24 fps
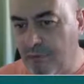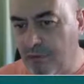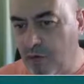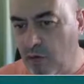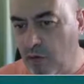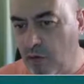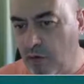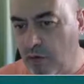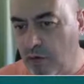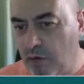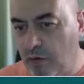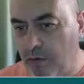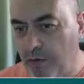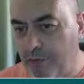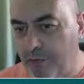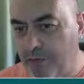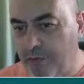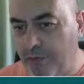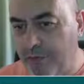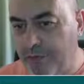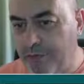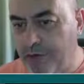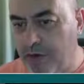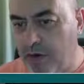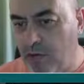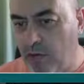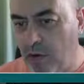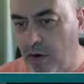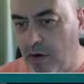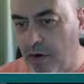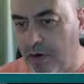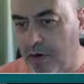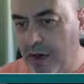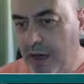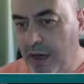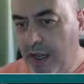
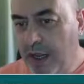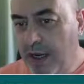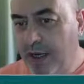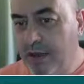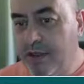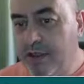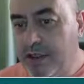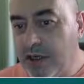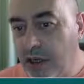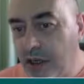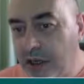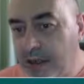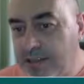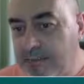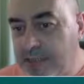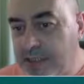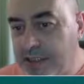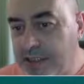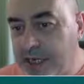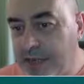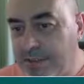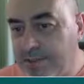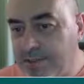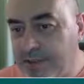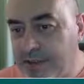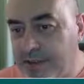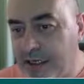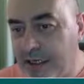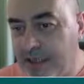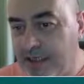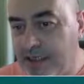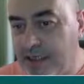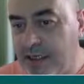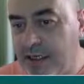4:51, it timestamps it.